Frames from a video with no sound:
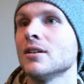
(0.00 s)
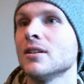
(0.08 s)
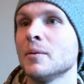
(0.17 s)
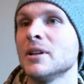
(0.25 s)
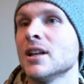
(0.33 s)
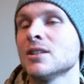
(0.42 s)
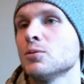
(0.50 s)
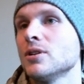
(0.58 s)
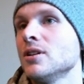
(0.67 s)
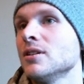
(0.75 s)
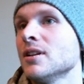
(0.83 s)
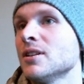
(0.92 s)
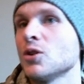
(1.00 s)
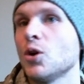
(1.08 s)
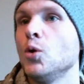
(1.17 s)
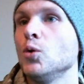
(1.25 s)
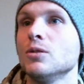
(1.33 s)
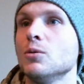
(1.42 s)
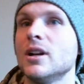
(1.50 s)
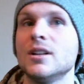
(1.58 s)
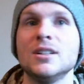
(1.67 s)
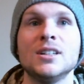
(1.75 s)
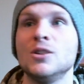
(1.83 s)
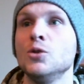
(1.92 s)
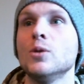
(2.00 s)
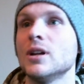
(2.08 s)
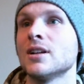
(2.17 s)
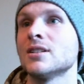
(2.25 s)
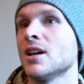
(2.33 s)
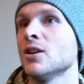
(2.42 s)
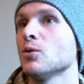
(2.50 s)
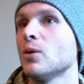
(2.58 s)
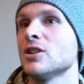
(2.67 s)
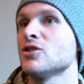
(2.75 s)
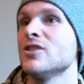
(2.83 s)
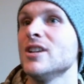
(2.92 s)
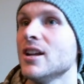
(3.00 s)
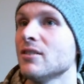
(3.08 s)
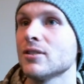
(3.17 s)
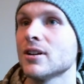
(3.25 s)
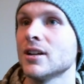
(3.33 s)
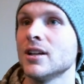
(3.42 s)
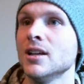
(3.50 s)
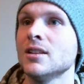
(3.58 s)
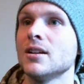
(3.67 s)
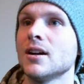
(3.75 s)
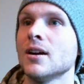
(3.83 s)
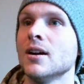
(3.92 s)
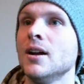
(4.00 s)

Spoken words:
I mean, that's the only way to do it, because otherwise you're never going to get there.